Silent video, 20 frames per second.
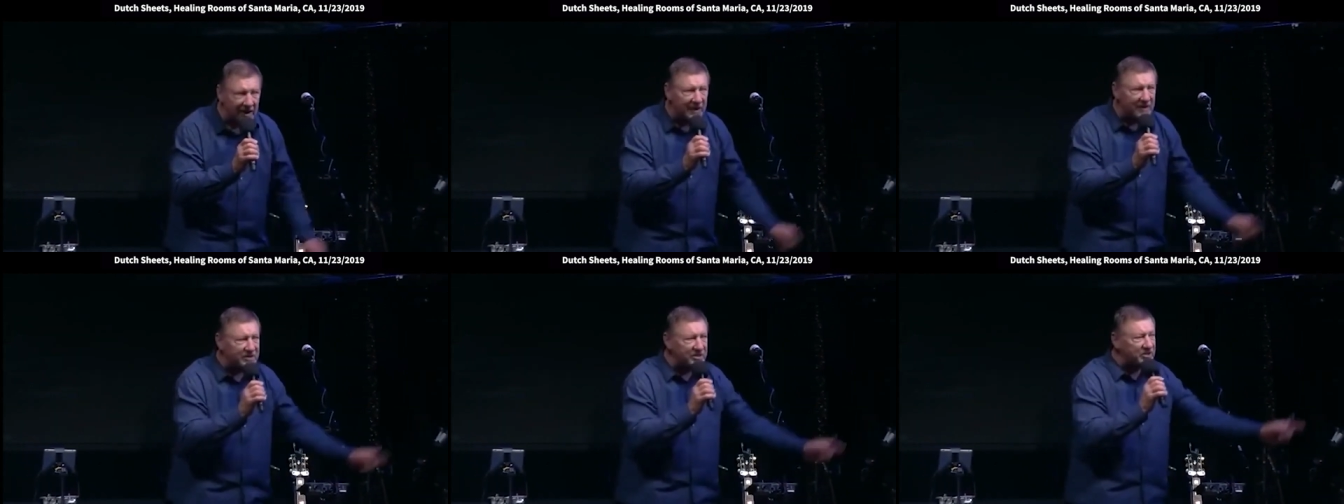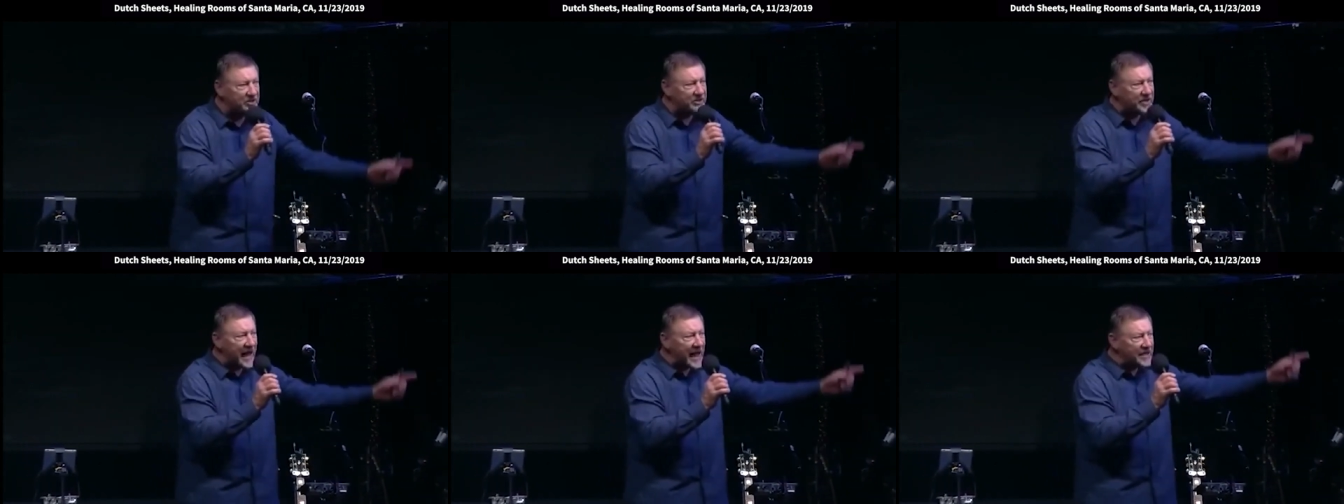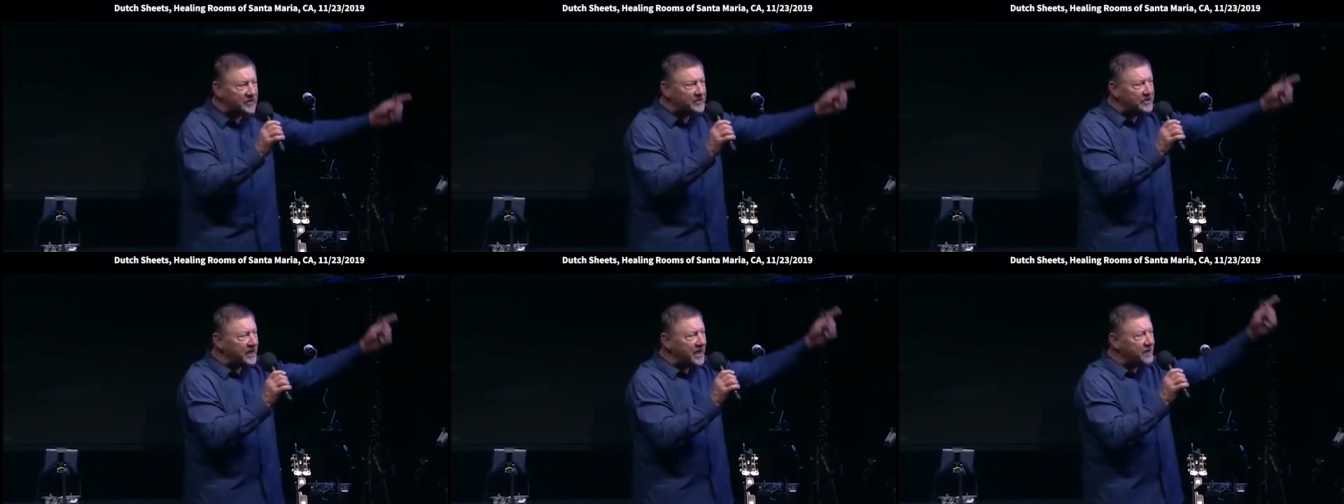He
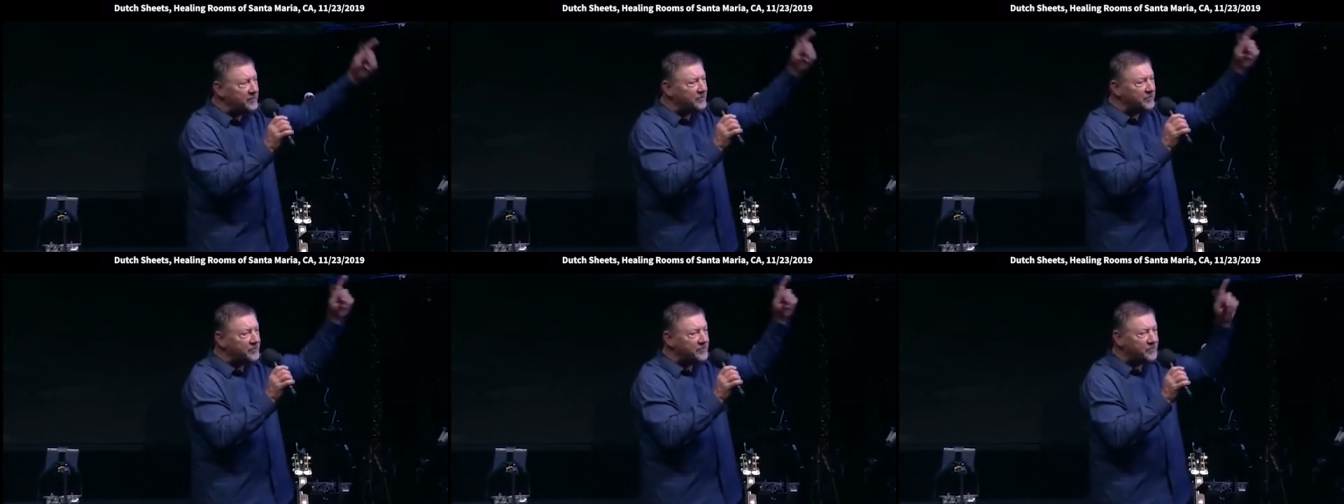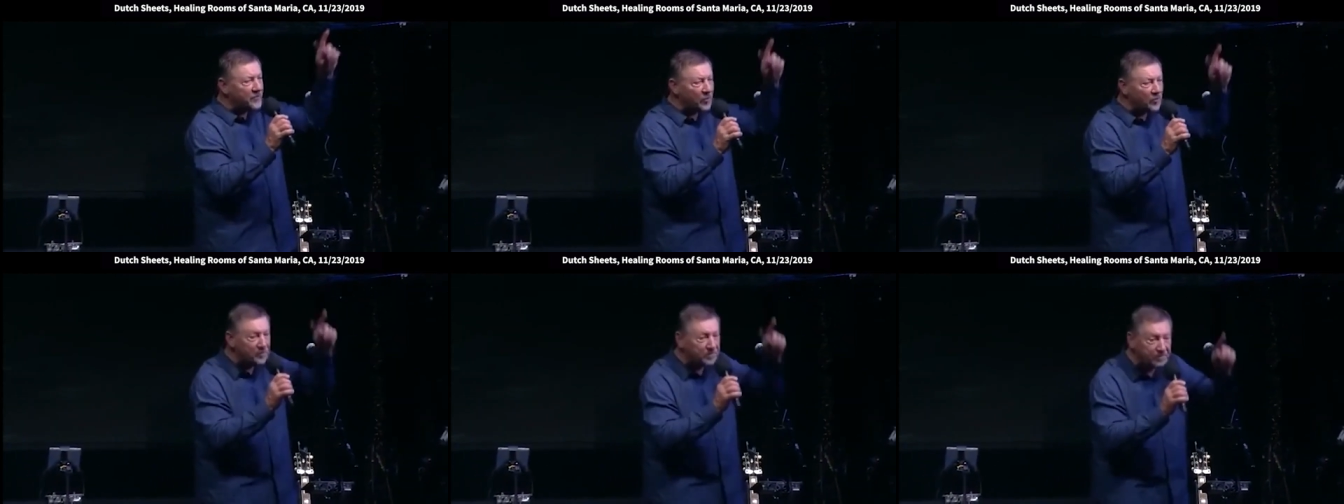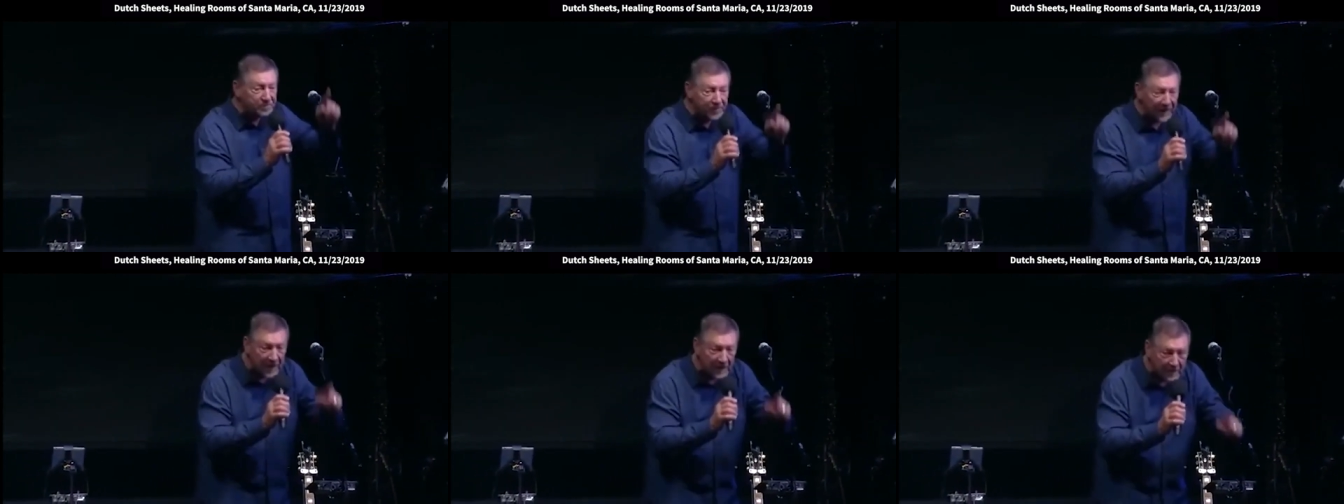says them through
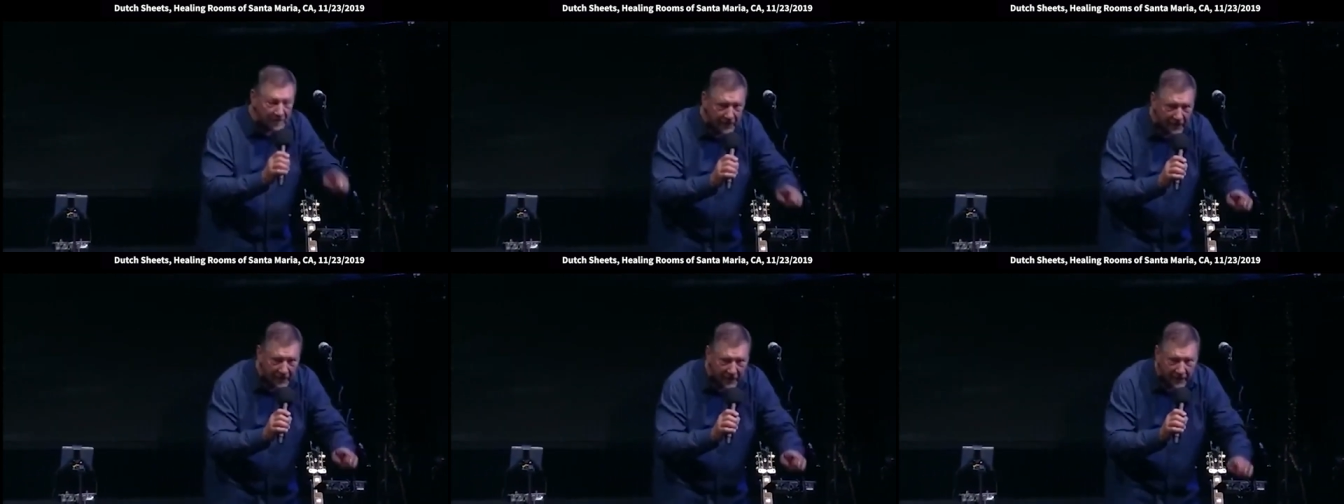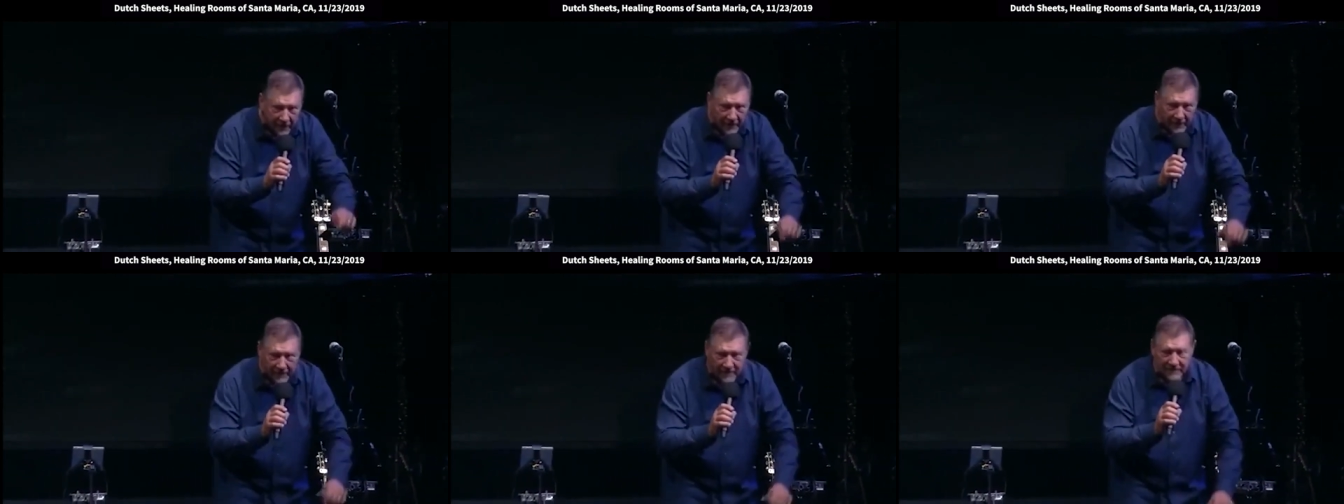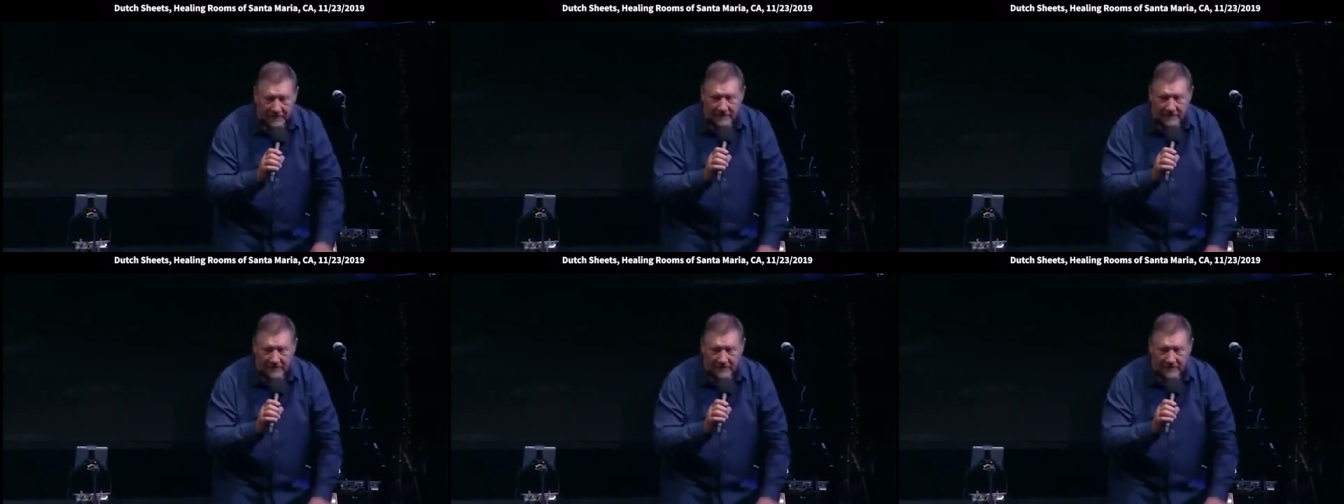people.